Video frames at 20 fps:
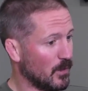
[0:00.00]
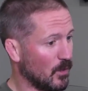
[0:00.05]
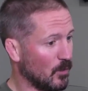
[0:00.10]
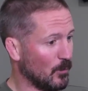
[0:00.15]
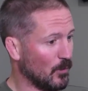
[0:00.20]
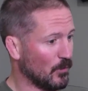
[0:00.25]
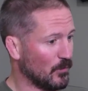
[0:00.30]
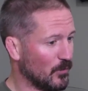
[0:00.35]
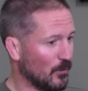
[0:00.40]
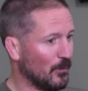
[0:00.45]

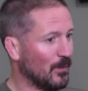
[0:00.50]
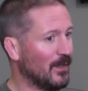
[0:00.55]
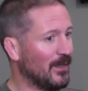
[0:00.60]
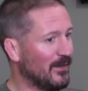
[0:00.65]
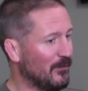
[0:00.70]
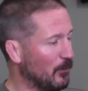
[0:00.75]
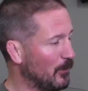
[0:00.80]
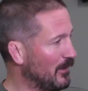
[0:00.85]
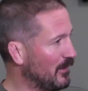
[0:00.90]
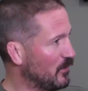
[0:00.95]
almost
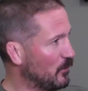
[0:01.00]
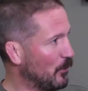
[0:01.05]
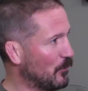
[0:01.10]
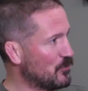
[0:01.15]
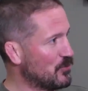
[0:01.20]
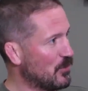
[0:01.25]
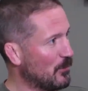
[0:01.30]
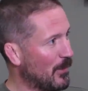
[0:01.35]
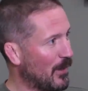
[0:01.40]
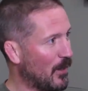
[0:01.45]
unbelievably, his
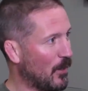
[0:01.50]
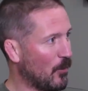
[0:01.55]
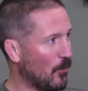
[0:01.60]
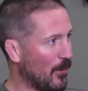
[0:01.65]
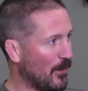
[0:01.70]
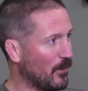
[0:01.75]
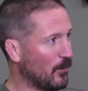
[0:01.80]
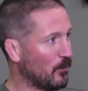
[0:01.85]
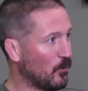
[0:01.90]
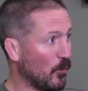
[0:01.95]
punching power
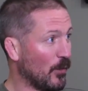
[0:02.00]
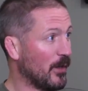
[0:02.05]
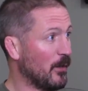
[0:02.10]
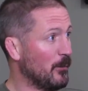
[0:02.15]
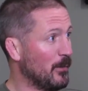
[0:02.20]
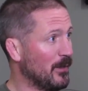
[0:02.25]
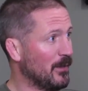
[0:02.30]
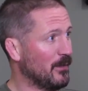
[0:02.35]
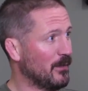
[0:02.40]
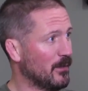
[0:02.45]
went up quite a
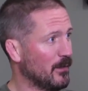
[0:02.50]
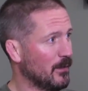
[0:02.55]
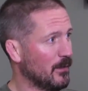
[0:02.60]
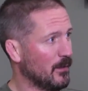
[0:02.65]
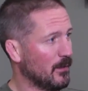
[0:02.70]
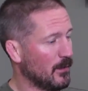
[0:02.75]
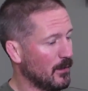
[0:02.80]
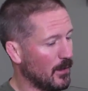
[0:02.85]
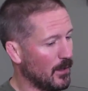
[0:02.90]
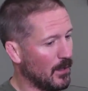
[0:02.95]
bit
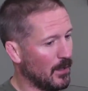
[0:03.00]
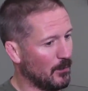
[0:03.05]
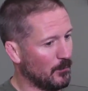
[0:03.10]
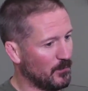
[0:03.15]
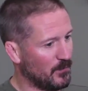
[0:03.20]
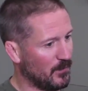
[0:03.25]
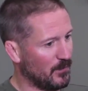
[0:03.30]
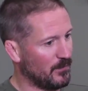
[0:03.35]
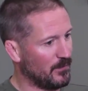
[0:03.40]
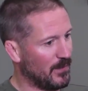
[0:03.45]
um,
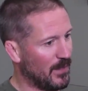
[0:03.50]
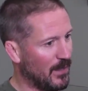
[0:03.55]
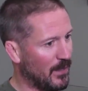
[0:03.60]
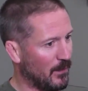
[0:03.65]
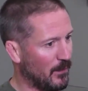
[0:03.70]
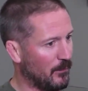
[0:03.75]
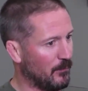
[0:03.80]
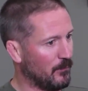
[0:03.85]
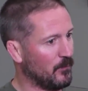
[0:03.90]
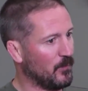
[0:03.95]
since
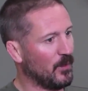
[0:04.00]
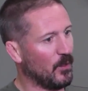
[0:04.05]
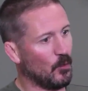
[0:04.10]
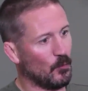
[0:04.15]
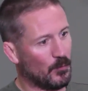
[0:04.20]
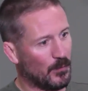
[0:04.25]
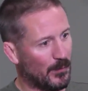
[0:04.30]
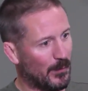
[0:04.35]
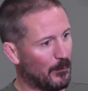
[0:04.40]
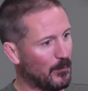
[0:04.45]
then, and we
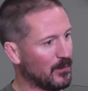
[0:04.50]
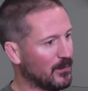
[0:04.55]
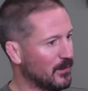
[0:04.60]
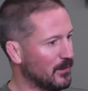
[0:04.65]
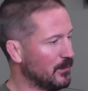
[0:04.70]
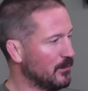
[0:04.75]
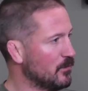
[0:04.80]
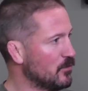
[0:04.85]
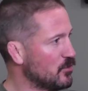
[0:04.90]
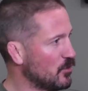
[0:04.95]
hope to be able to
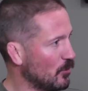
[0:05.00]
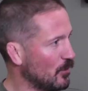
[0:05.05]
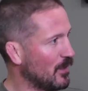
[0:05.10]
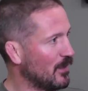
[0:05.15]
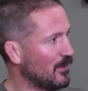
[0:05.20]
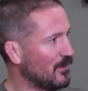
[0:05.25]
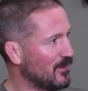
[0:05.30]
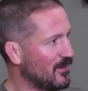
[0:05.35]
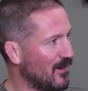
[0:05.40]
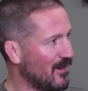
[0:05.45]
show that
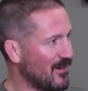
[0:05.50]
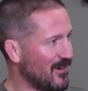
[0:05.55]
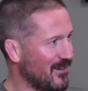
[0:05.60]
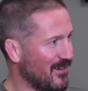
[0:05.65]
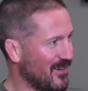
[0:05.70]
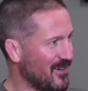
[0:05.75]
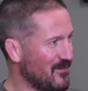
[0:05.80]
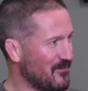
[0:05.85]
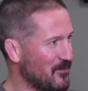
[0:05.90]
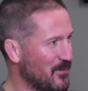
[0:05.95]
on Saturday
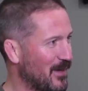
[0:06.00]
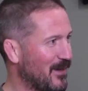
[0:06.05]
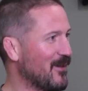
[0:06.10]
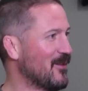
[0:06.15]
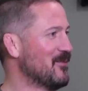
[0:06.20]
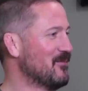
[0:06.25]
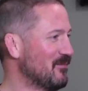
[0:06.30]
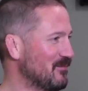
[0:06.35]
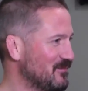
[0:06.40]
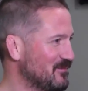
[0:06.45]
night better.